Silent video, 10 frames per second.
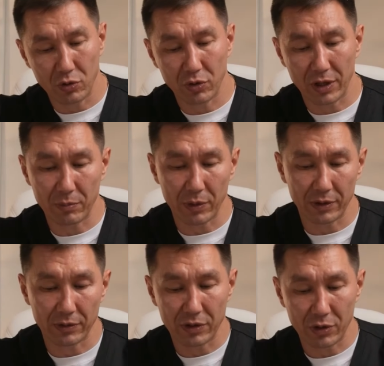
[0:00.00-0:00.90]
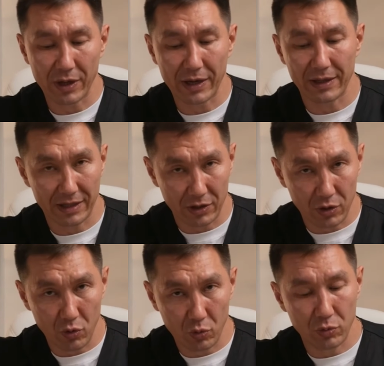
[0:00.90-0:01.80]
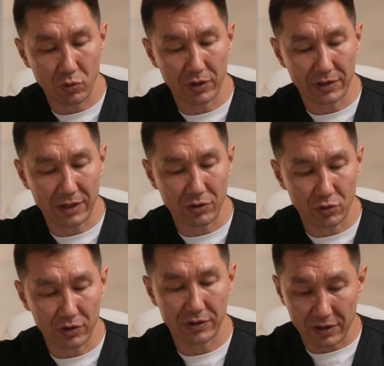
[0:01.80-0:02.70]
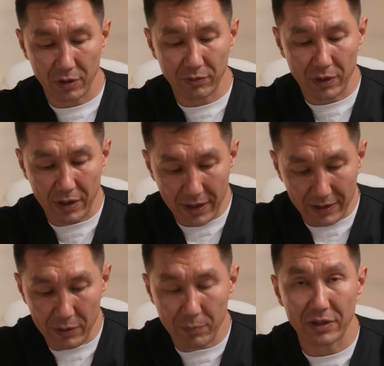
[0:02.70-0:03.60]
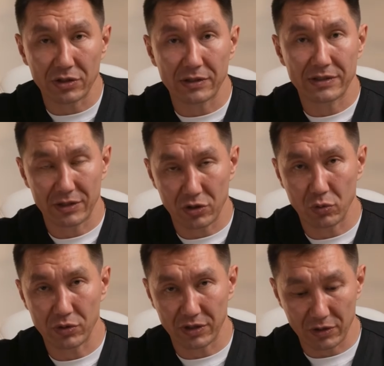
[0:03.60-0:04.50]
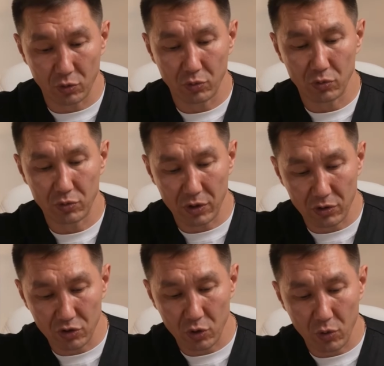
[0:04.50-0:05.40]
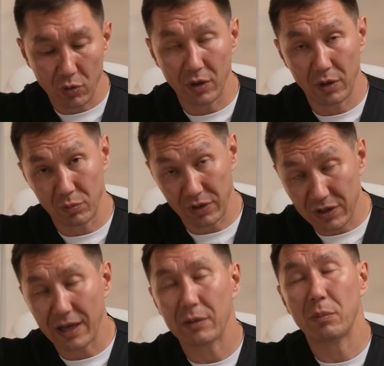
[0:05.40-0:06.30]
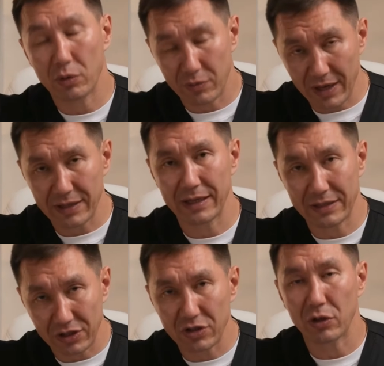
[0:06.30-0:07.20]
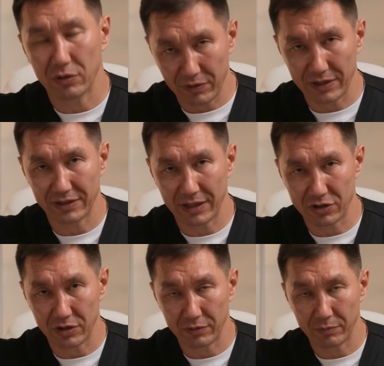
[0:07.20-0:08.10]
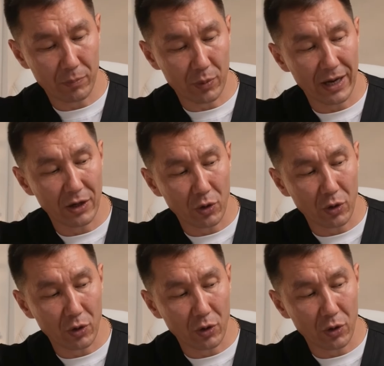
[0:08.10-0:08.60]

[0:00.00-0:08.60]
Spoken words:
cream directly onto the denture itself, and the patient secures it onto their jaw, which can provide additional fixation. We can